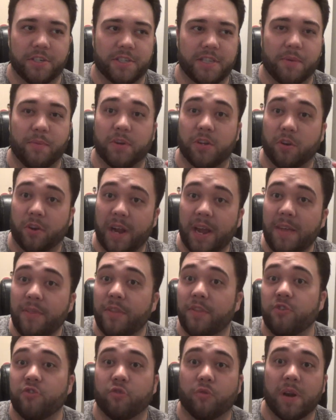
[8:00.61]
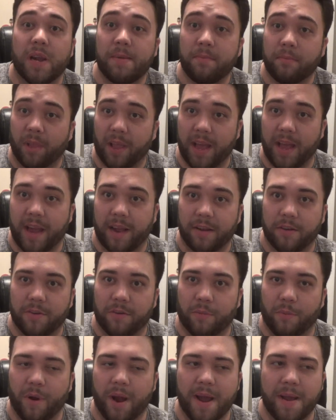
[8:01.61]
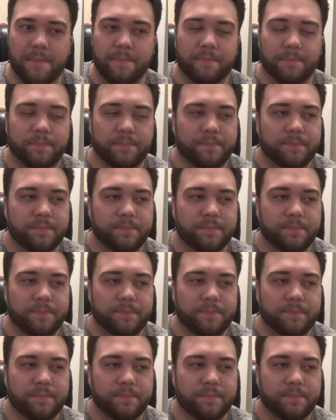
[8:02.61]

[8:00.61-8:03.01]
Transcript: is that when you're in the dreamland, right,